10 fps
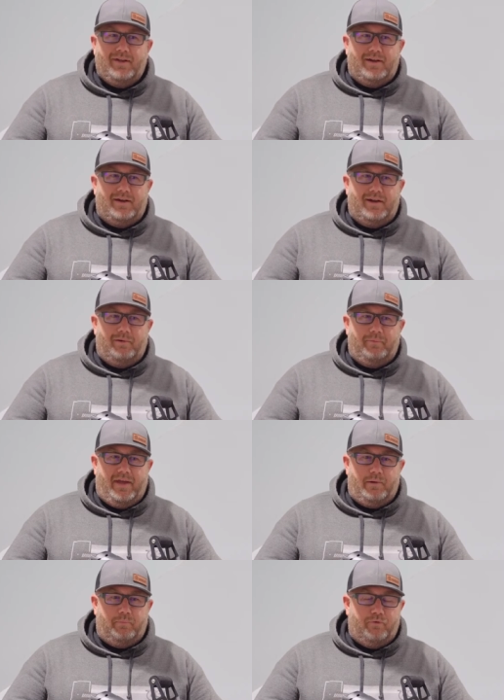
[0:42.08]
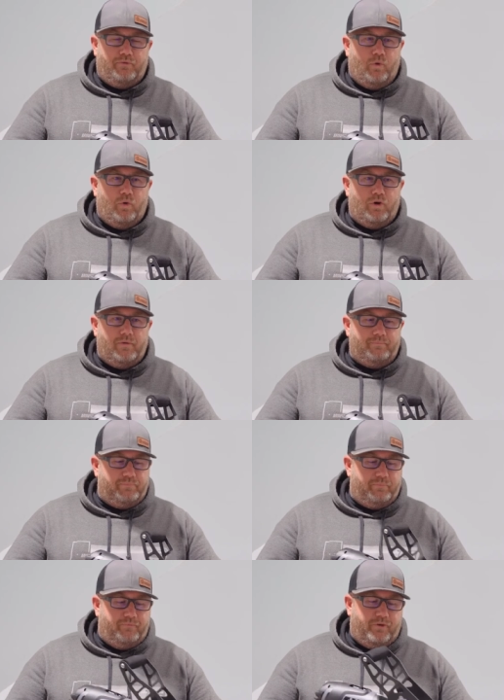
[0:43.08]
Um, and before,
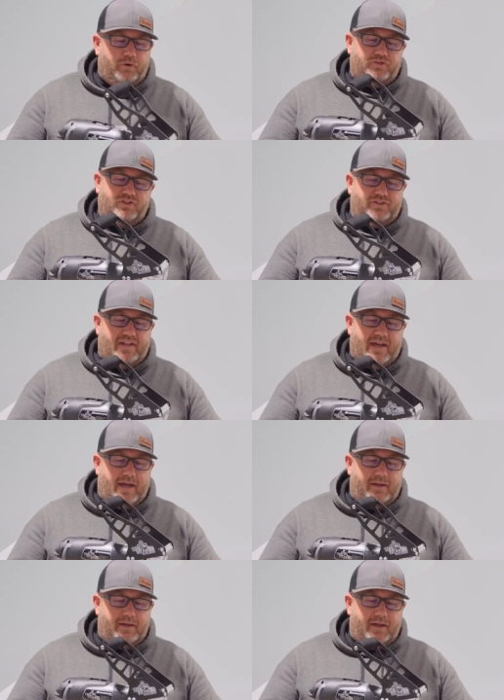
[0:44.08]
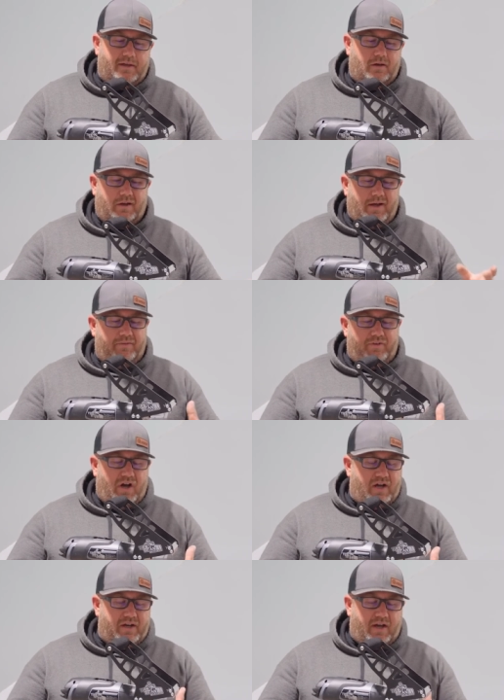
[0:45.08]
folks just had a, uh, a, kind of a
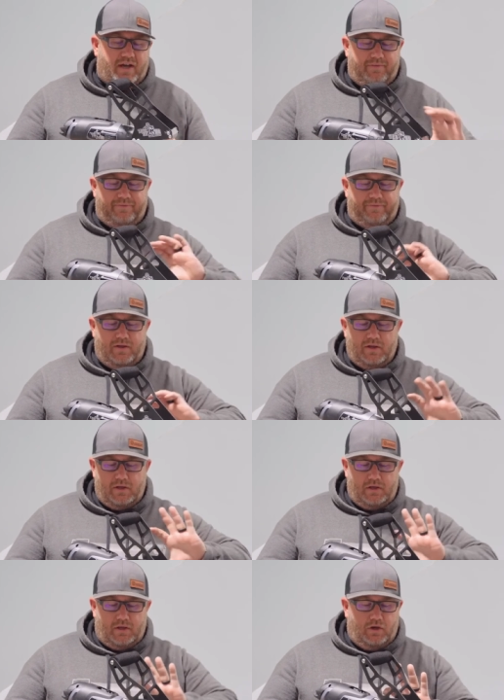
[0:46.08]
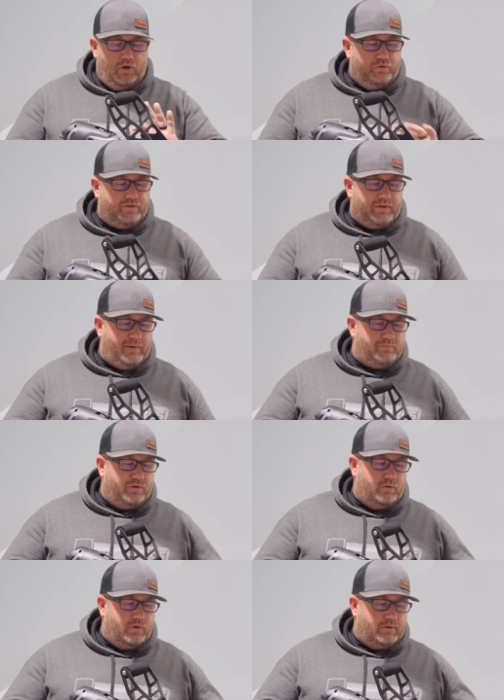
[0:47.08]
hot knife a hose clamp
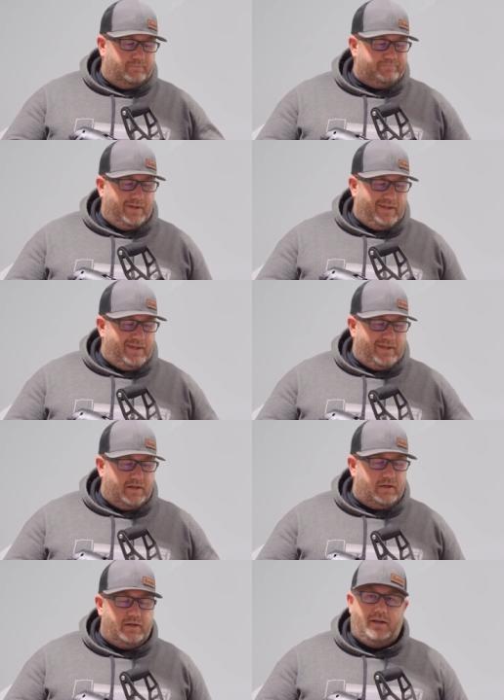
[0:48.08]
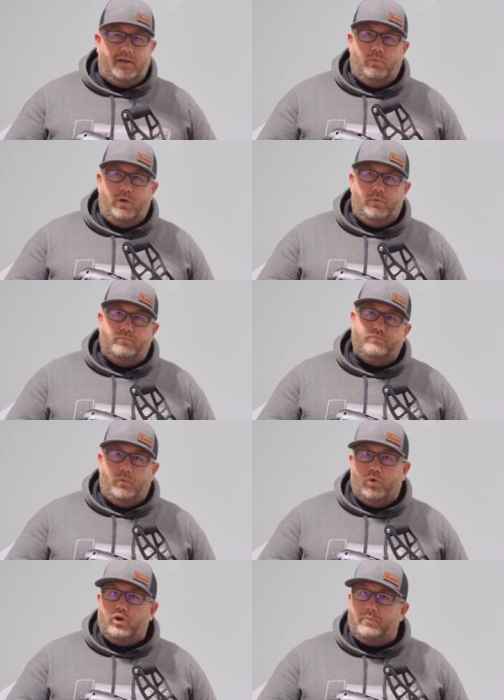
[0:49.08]
to a, a heat gun and it, it, it,
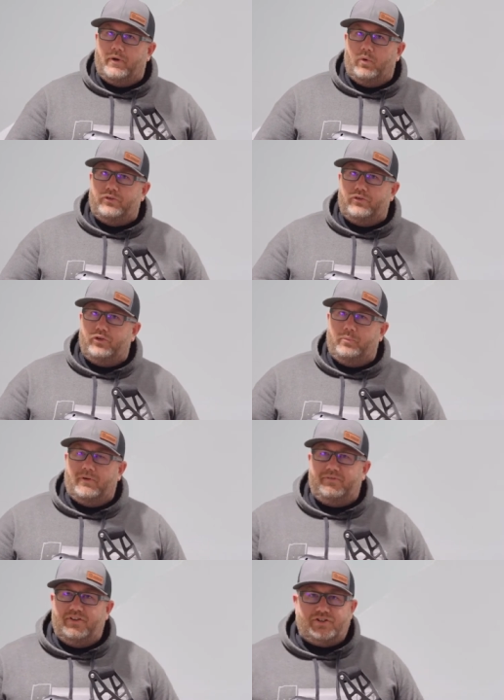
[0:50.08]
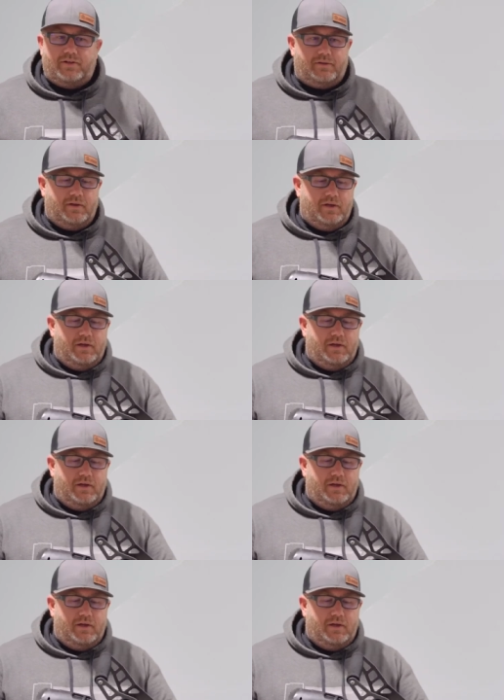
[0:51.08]
worked, but it wasn't super efficient.